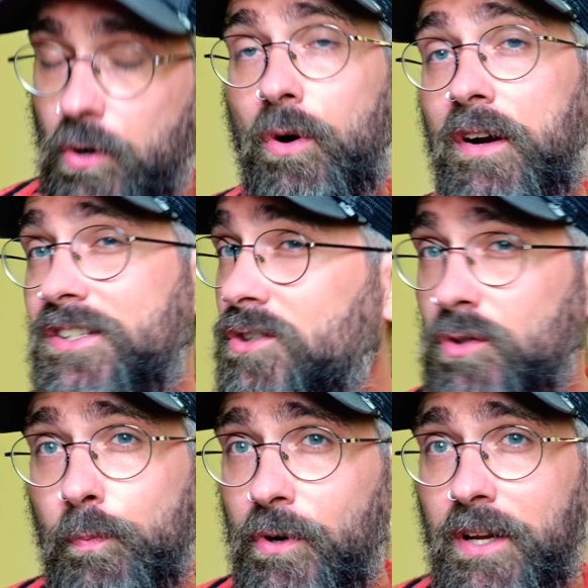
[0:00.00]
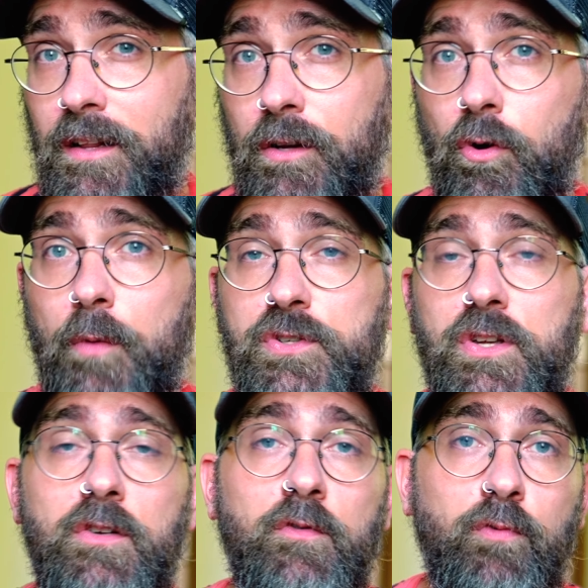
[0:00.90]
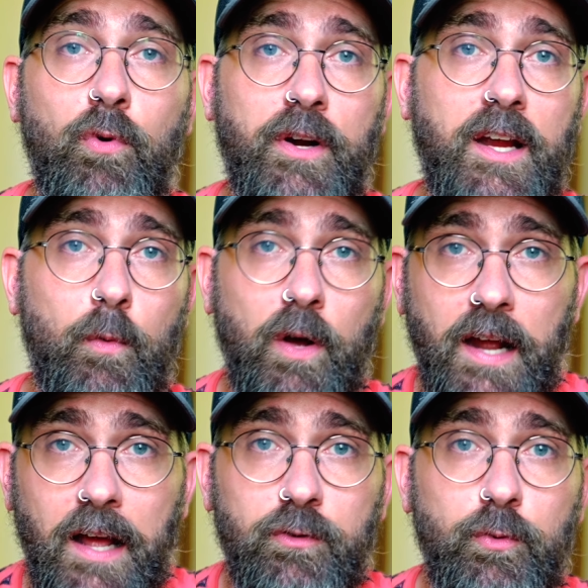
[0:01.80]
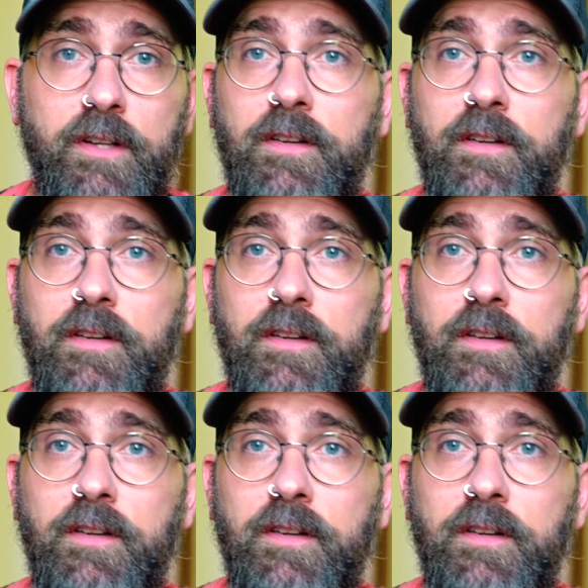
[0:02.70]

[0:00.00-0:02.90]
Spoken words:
or super little crops, 4K 100,